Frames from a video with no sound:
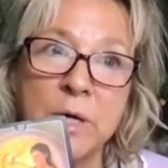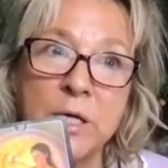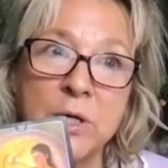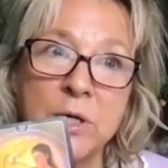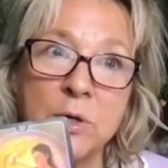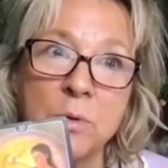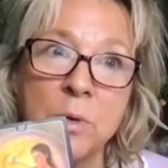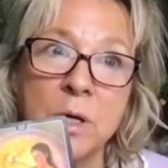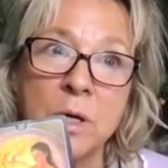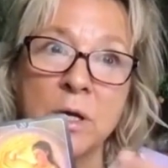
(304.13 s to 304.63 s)
where
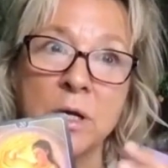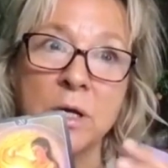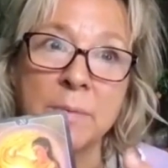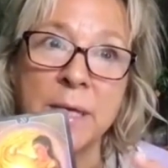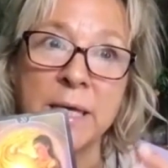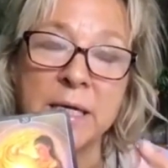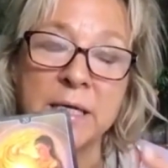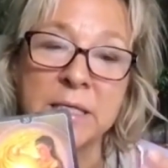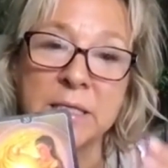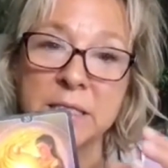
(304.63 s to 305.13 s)
you are going
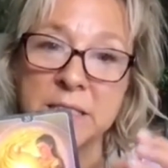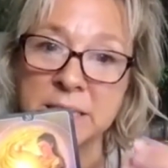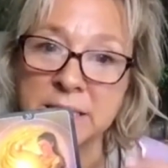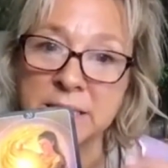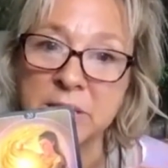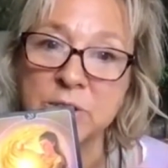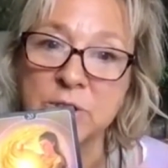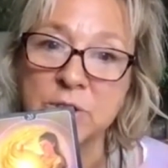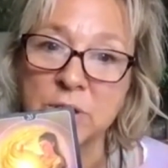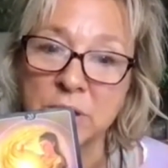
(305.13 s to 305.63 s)
to make a
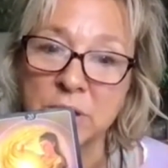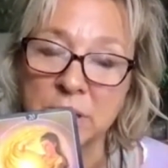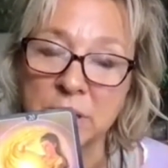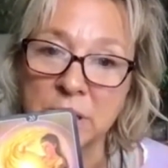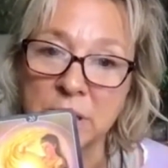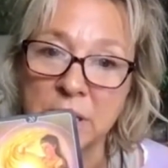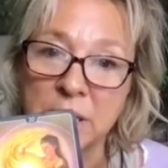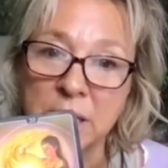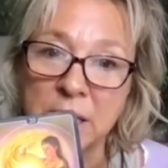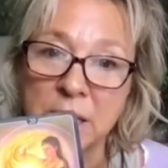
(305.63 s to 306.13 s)
decision
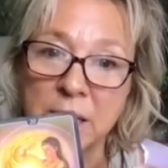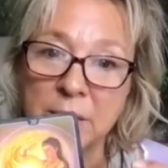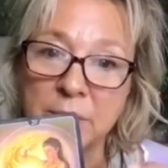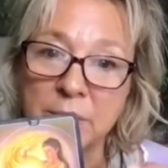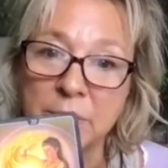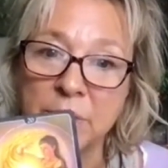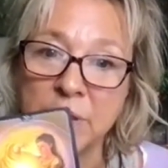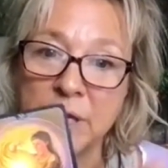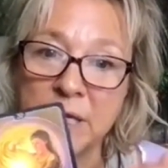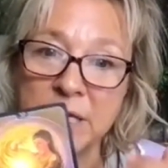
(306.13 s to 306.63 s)

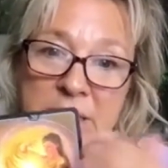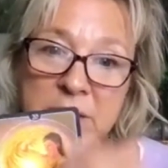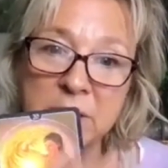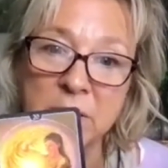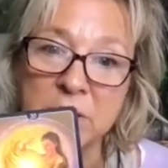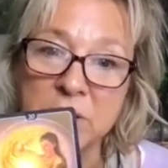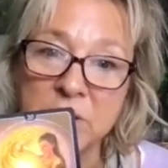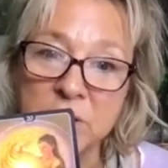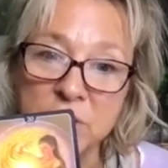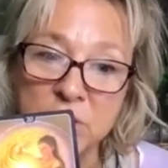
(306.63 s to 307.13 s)
that is
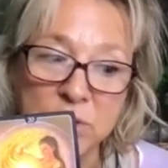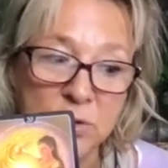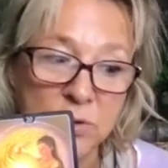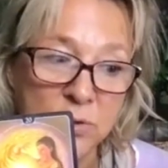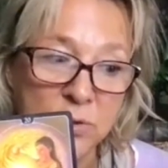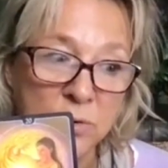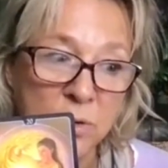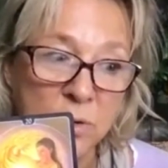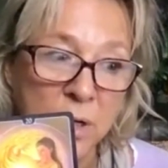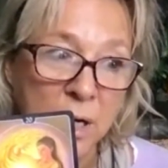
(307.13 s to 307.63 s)
going to,
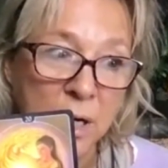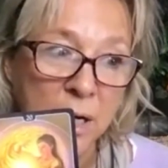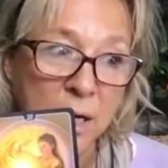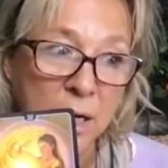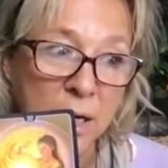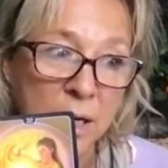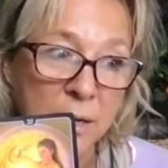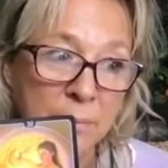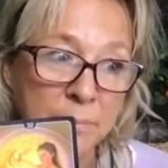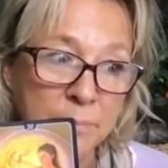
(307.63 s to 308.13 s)

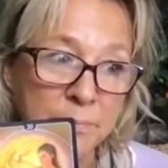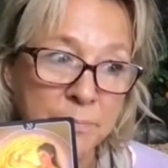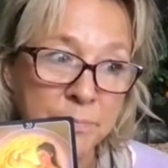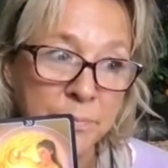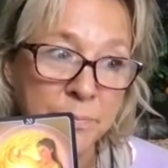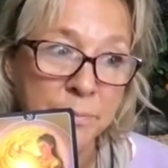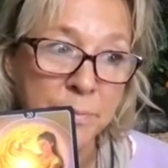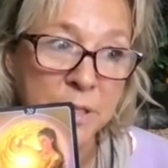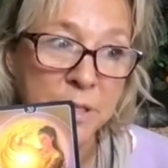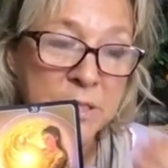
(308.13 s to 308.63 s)
um,
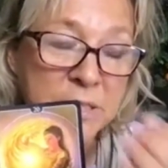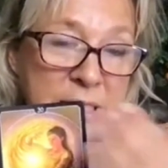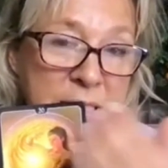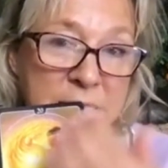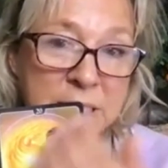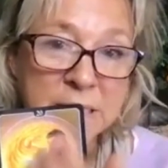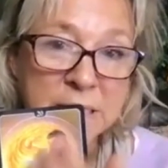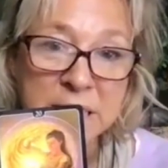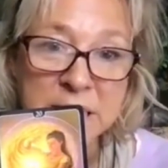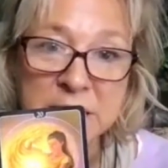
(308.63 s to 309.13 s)
because
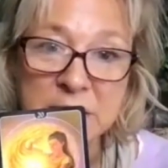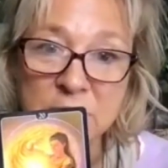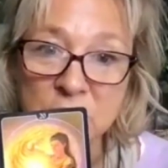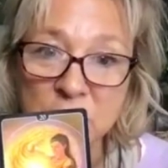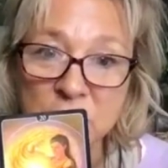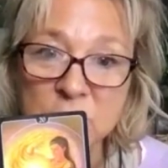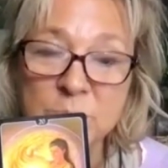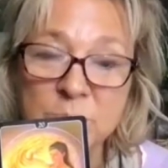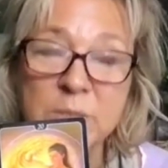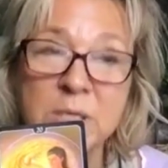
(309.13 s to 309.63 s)
it's this
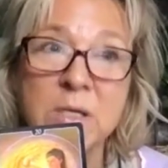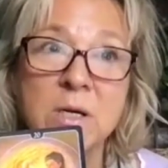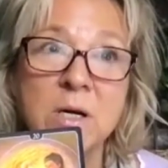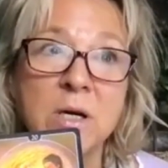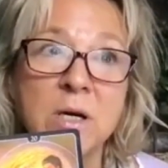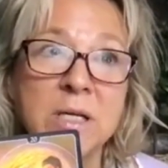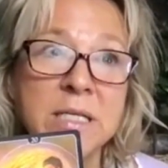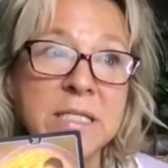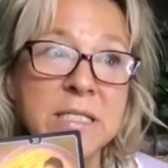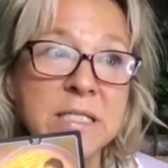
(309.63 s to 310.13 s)
Judgment
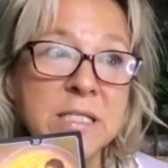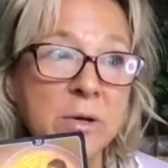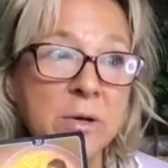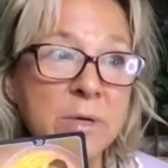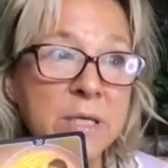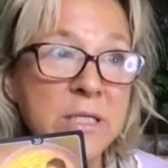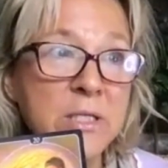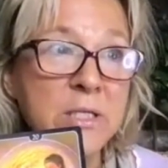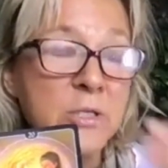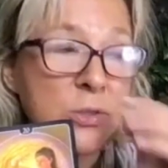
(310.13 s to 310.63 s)
card, it's
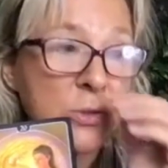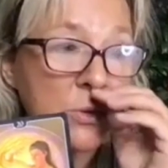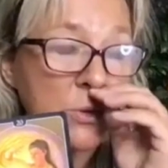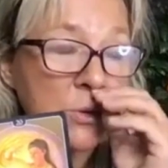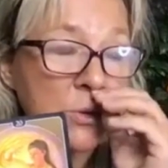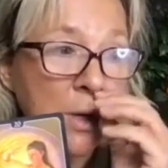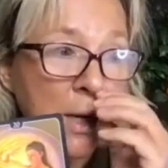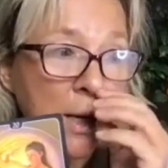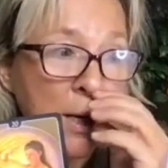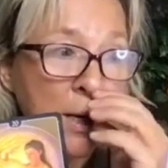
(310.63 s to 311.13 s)
going to
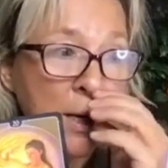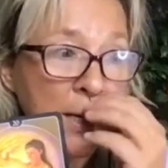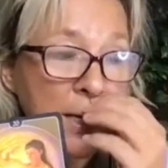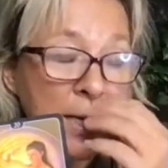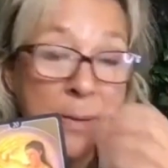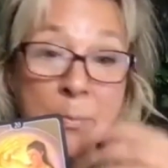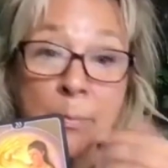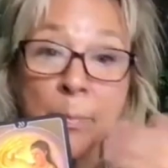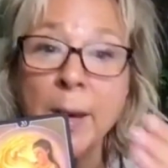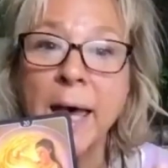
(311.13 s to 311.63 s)
uh,
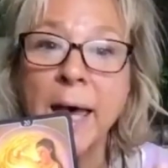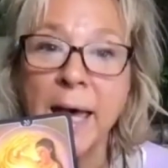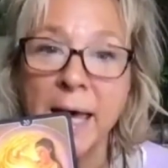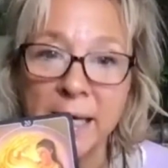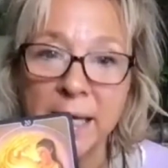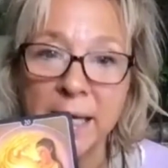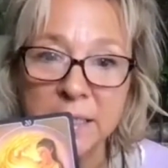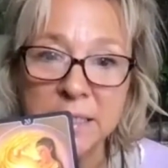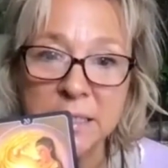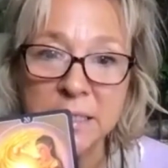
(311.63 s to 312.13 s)

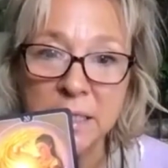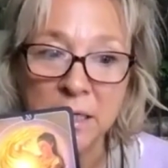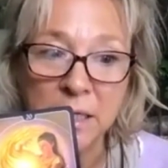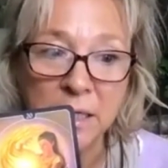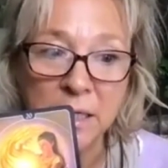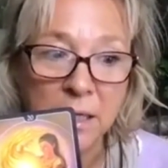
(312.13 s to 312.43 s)
impact